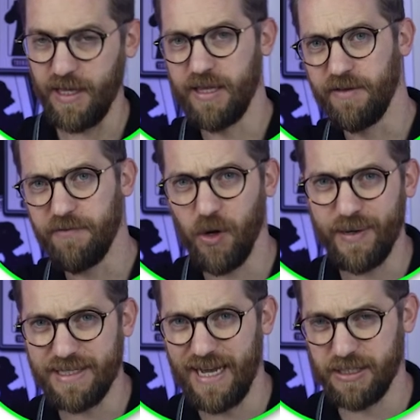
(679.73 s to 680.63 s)
In the
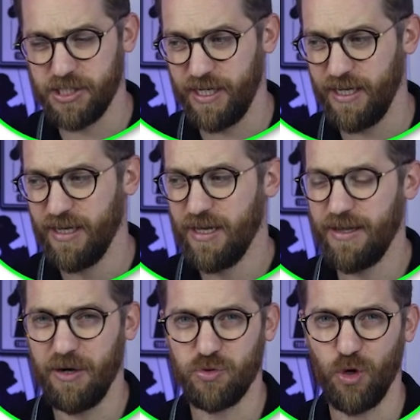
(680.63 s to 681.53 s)
following tax year,
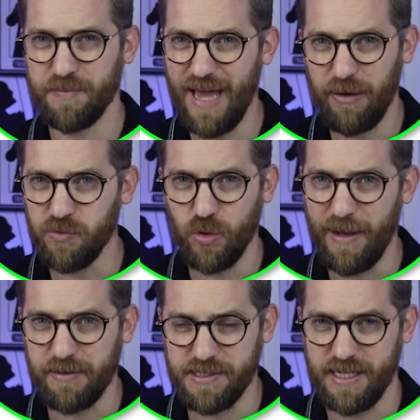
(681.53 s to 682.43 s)
that will drop down to
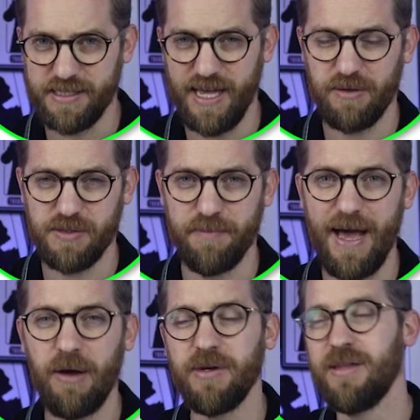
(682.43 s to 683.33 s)
about
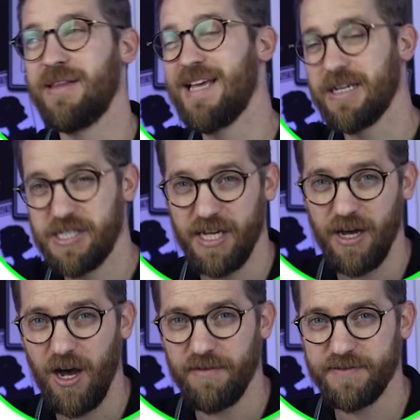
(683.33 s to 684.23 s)
£6,000. In the tax year
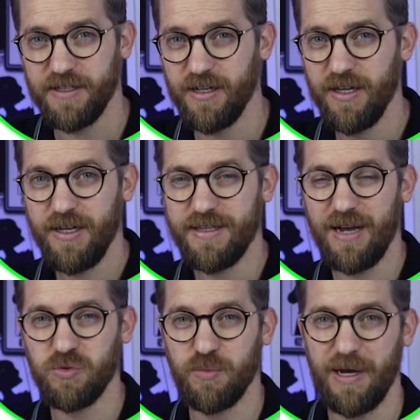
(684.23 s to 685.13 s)
after,
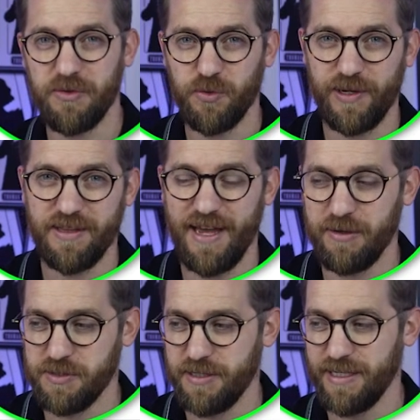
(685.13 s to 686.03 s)
down to about
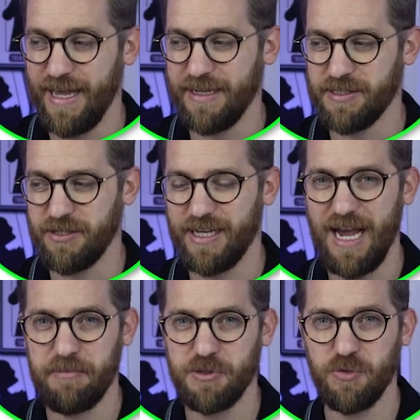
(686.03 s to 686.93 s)
£3,000 again. So your
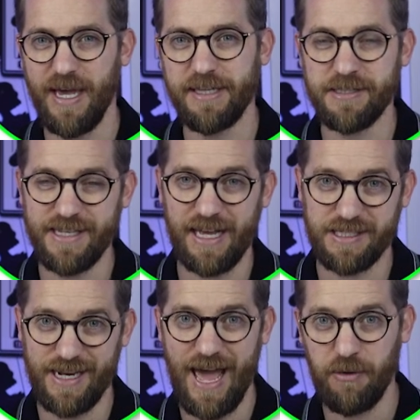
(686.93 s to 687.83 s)
capital gains tax
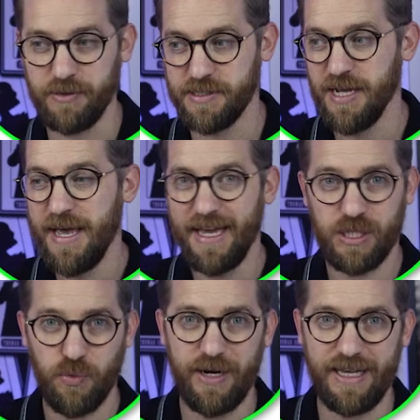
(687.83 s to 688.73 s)
allowance
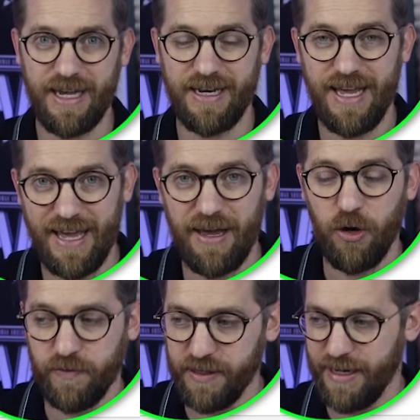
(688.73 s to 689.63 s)
is really getting hit
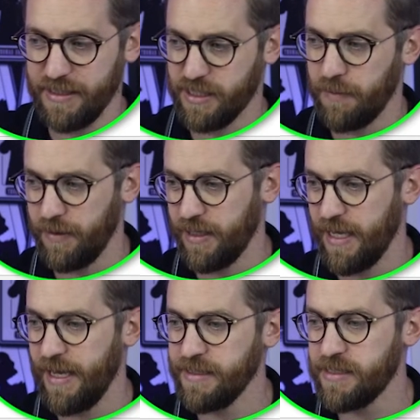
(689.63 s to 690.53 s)
over the next couple of
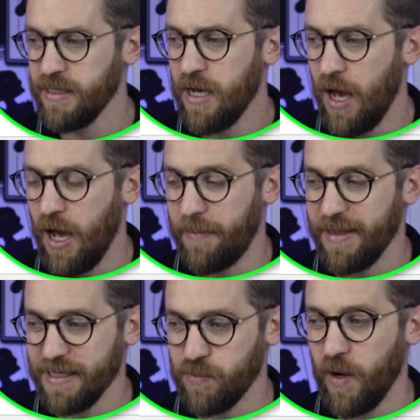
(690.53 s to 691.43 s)
years. But
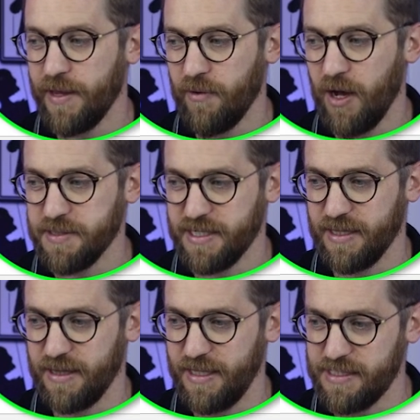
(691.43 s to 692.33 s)
that's why they're
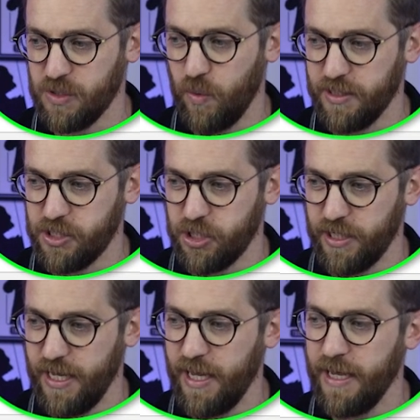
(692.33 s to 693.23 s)
asking this
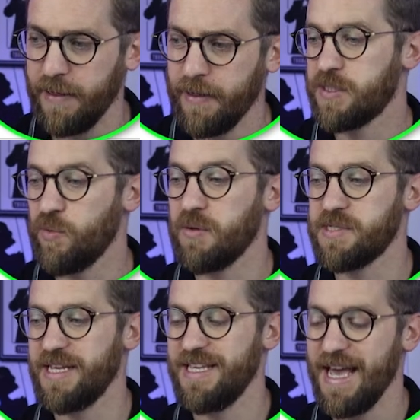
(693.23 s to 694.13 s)
question here. So I'll
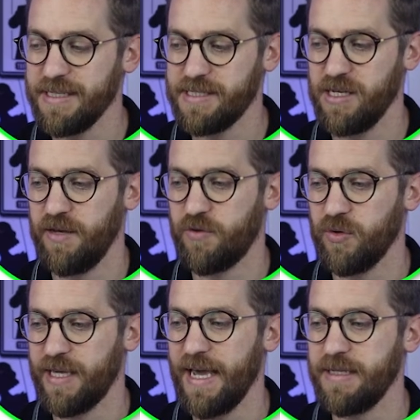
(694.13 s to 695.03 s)
say yes, I've
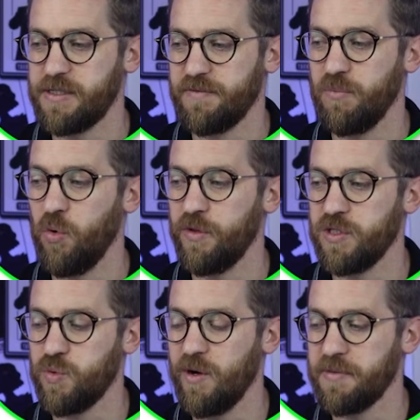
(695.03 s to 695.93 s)
got gains of more than
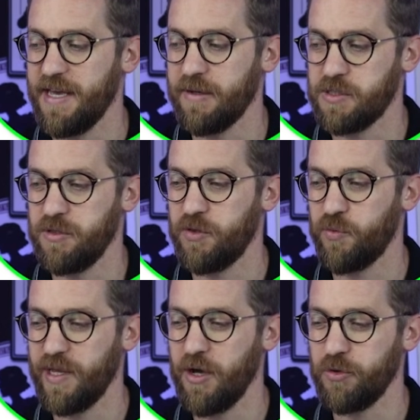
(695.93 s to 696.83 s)

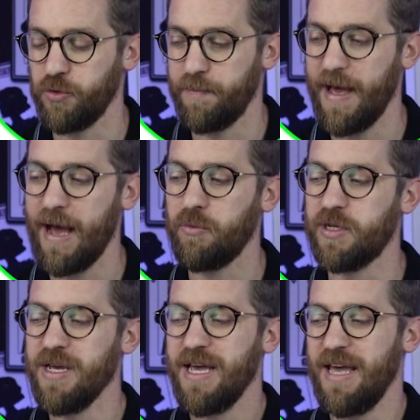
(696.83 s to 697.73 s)
£12,300.
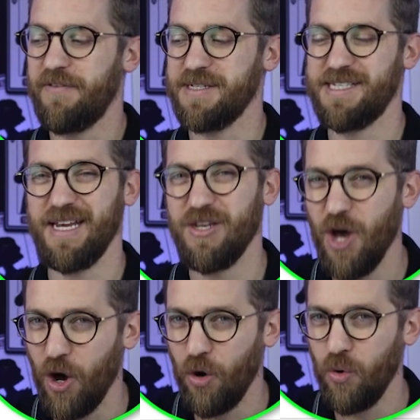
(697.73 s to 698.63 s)
If I say
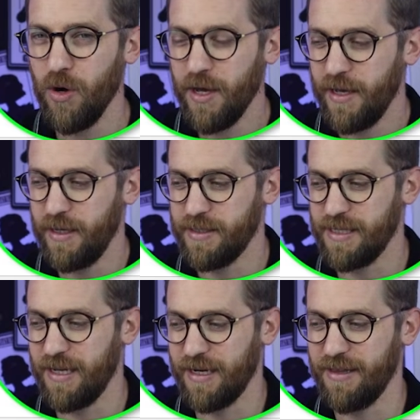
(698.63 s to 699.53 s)
no, it's
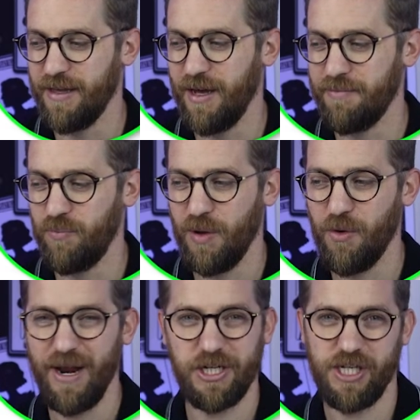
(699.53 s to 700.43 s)
likely that I
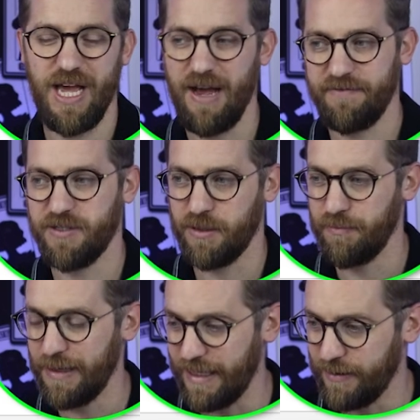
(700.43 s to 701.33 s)
won't actually have to
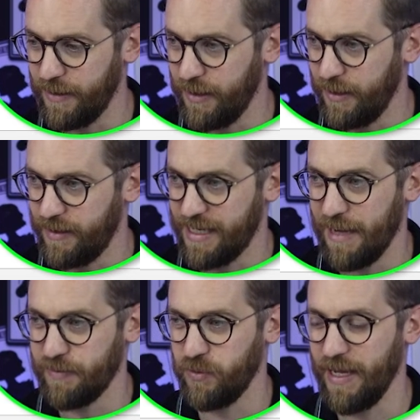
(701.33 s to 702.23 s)
complete the
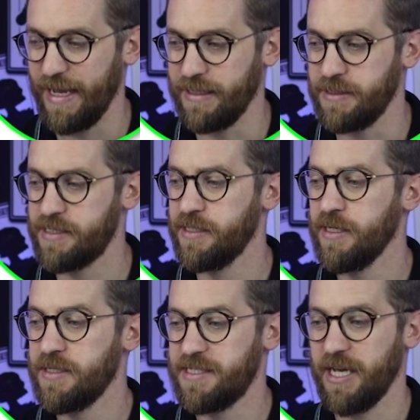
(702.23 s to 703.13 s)
capital gains
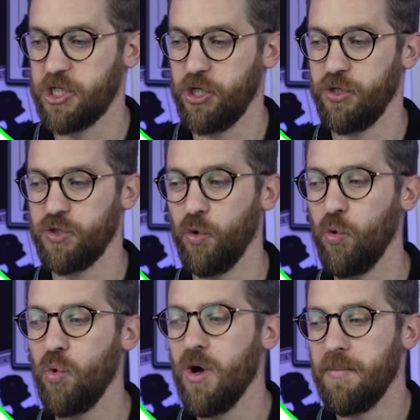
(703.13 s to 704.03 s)
section at
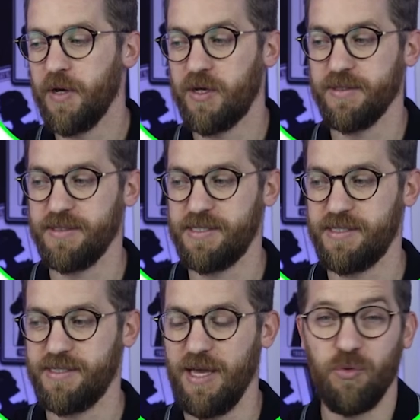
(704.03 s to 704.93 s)
all
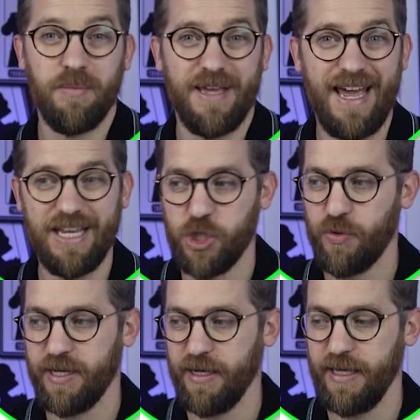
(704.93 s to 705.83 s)
because there wouldn't be any
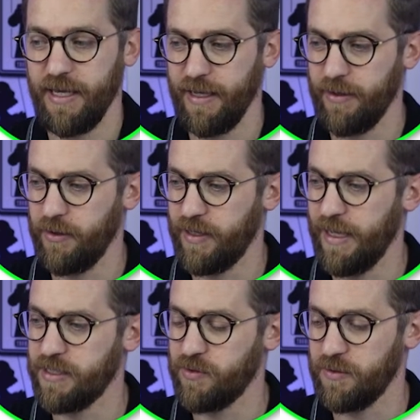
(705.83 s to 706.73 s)
trigger here.
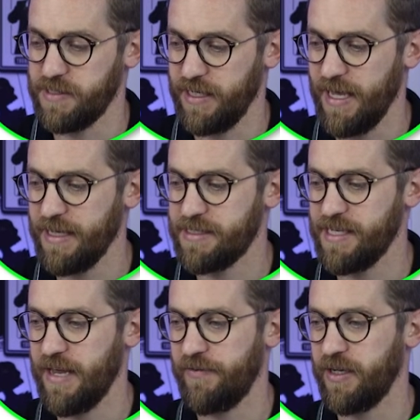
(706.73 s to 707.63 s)
Okay, so I'll say yes,
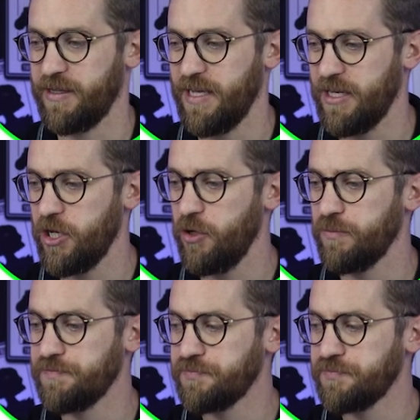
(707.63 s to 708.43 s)
save and continue.